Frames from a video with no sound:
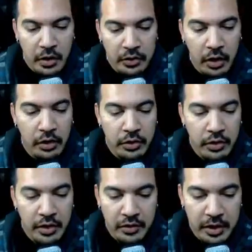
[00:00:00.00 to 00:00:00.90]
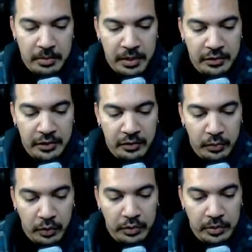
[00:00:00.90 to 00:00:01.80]
The harder I tried to make things
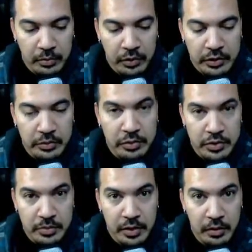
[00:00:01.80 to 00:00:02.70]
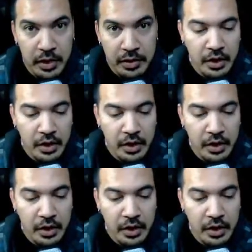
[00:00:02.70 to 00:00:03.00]
work, the more you push me away.